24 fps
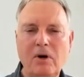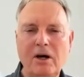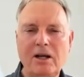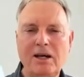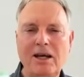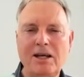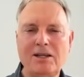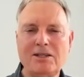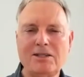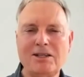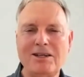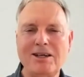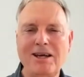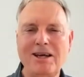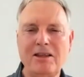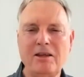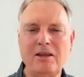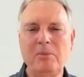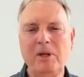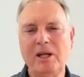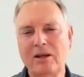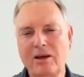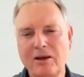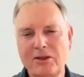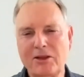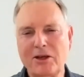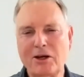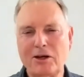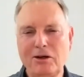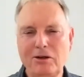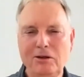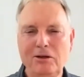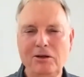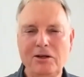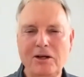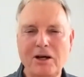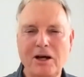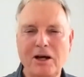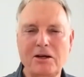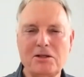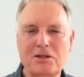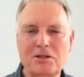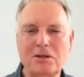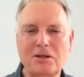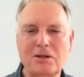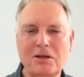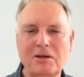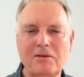one has another, a bit like the Cluedo
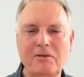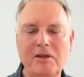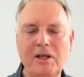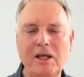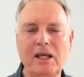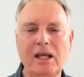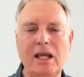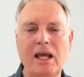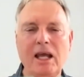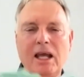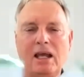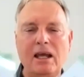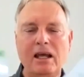sort of thing.